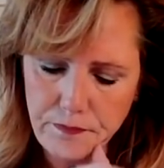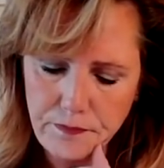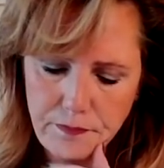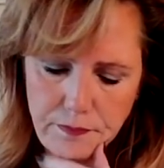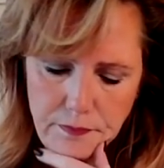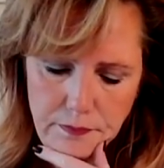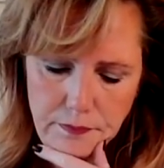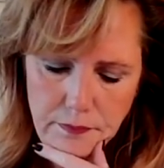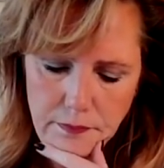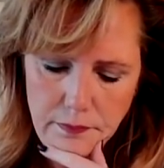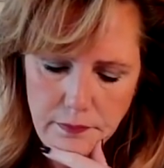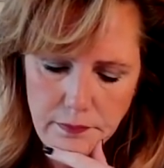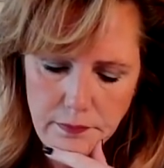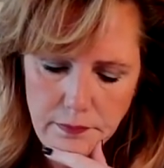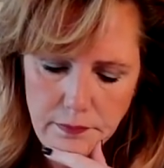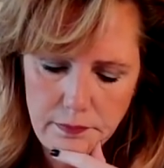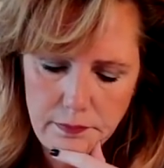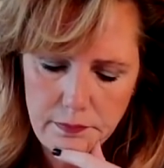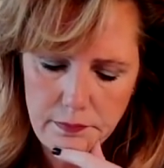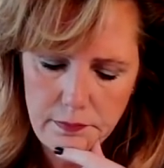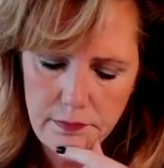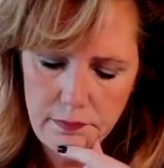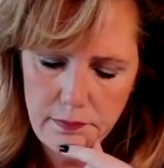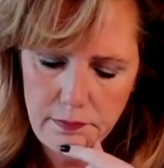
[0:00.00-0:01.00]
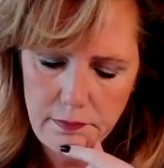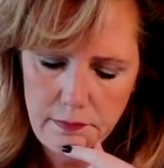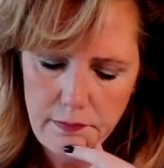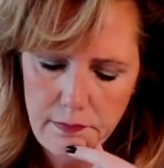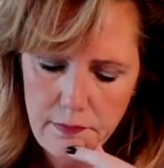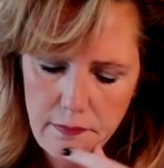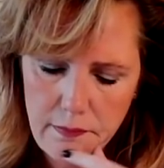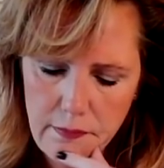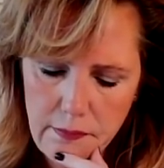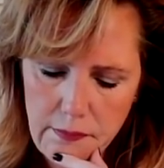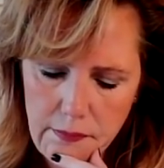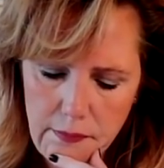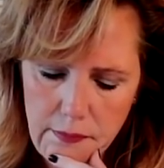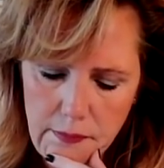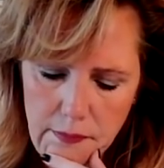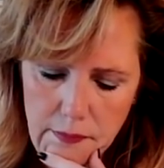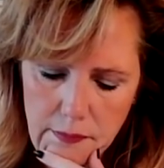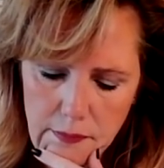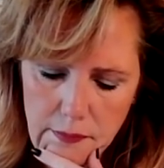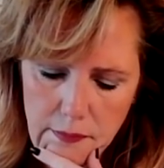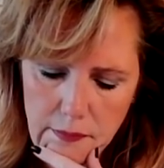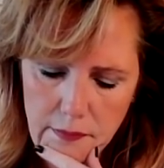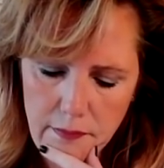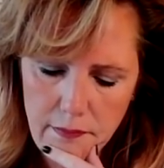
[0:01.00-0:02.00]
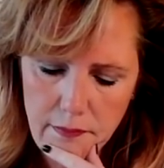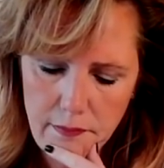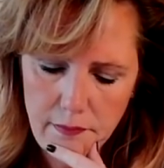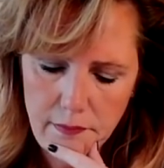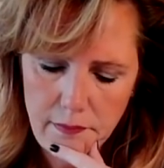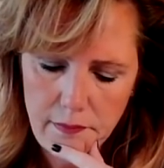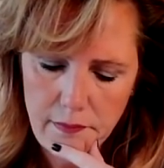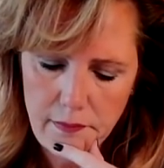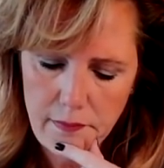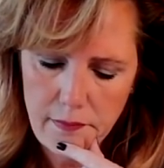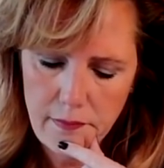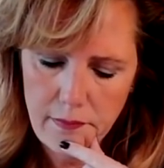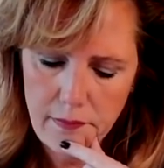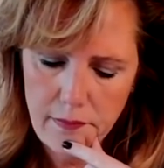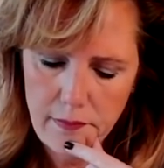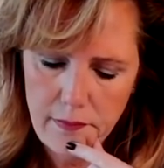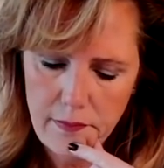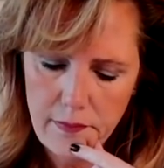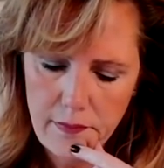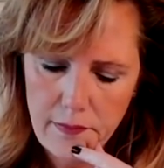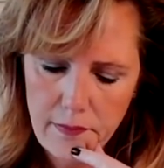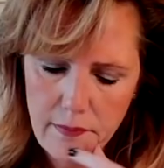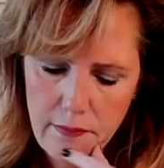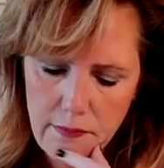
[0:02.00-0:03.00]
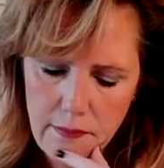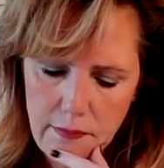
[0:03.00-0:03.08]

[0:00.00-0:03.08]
Nothing is said.